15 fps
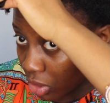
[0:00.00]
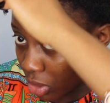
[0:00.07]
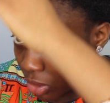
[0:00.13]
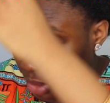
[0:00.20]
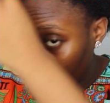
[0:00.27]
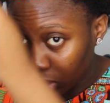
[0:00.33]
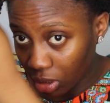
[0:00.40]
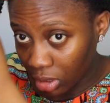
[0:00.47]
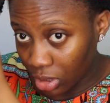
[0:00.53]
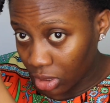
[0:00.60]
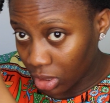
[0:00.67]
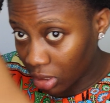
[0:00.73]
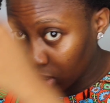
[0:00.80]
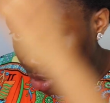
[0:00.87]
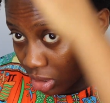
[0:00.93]
or not.
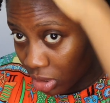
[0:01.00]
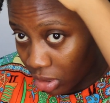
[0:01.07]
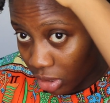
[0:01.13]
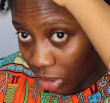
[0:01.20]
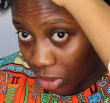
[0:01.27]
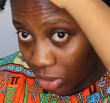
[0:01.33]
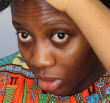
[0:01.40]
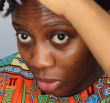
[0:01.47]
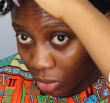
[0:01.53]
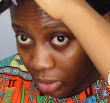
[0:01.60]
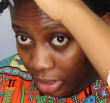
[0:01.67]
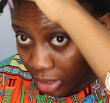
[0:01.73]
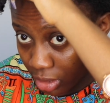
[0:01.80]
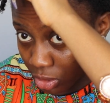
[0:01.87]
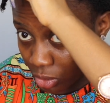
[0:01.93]
Then you can go
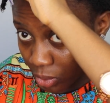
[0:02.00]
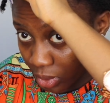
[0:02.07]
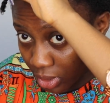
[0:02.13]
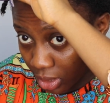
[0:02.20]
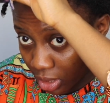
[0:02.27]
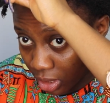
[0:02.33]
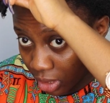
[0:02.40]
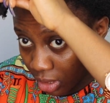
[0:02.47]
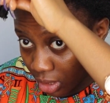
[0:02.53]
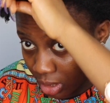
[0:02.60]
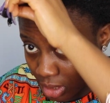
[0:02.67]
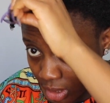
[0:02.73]
ahead to do it again.